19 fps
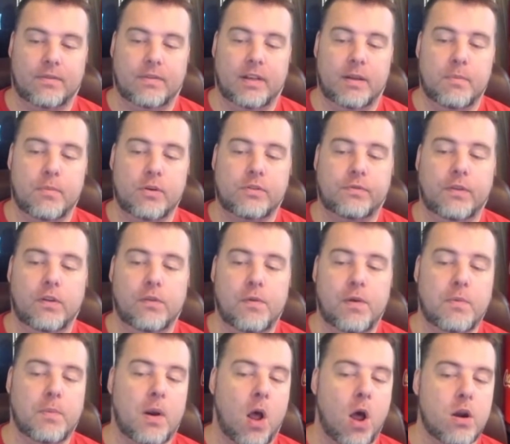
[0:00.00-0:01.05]
Limber's fill
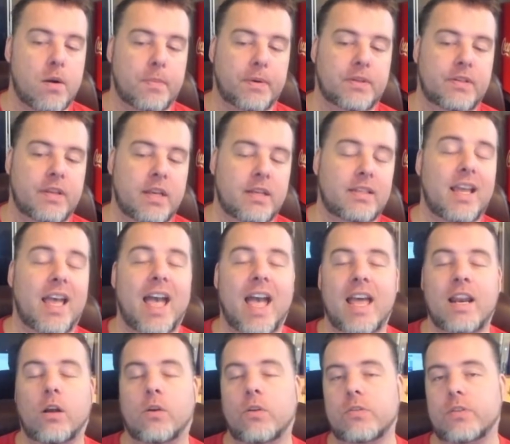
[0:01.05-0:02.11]
rate 100%,
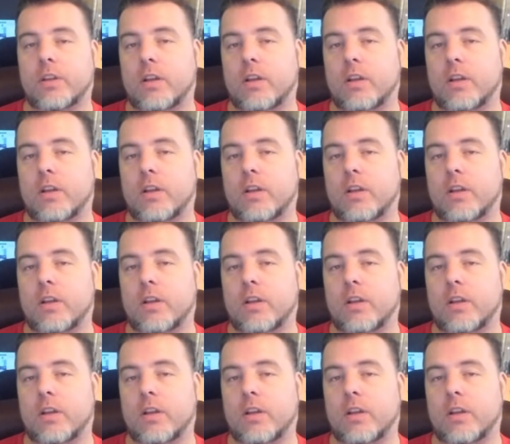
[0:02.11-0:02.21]
and also